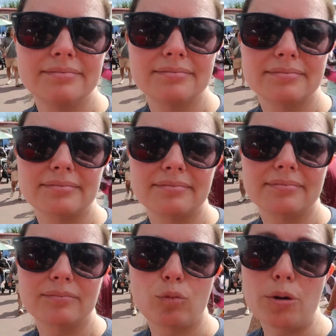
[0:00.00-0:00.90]
We
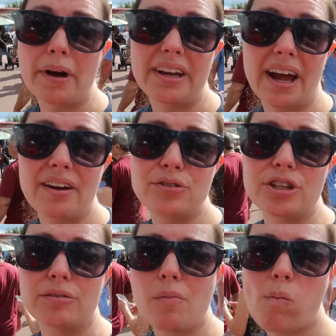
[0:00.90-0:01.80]
might have
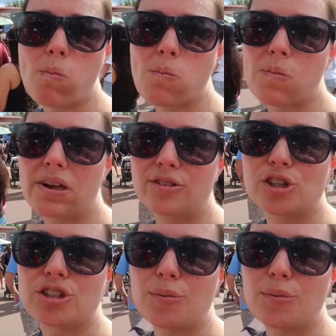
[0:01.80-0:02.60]
to. It just